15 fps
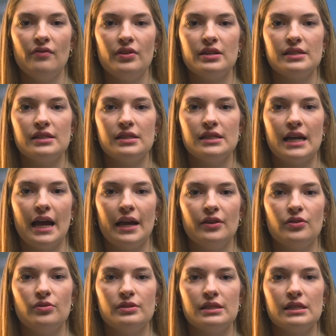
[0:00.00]
it is a
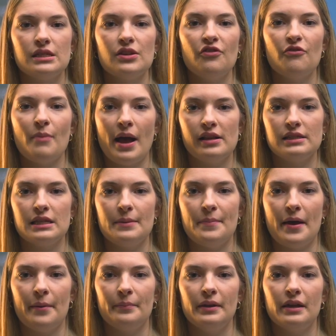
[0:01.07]
diagnosis of mild sleep
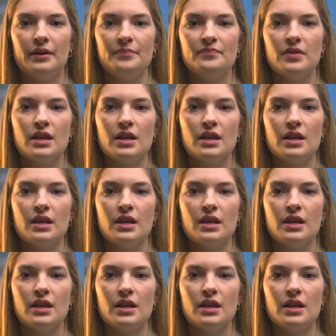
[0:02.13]
apnea.